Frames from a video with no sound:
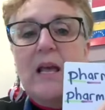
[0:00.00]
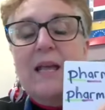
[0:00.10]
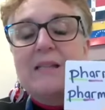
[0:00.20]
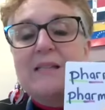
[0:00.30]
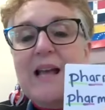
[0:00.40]

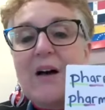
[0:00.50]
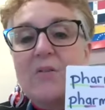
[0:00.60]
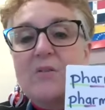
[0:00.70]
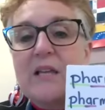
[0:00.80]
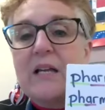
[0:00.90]
It
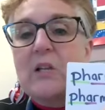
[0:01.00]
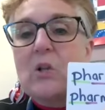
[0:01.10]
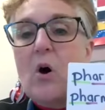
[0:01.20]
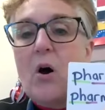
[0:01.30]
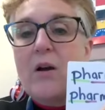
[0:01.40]
sounds like a
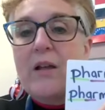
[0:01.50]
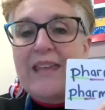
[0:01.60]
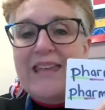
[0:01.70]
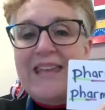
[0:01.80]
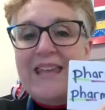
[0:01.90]

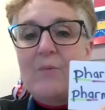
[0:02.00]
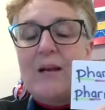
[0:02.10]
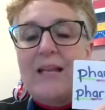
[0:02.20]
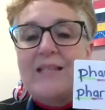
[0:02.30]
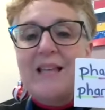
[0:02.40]
long E
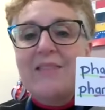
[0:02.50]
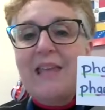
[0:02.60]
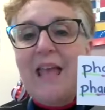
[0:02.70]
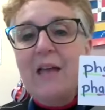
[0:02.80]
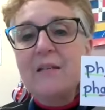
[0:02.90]
when it's at
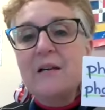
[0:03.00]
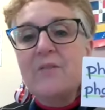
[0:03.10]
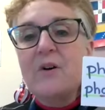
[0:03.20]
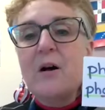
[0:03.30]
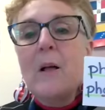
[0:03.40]
the end
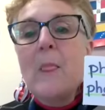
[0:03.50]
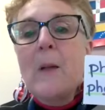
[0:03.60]
of a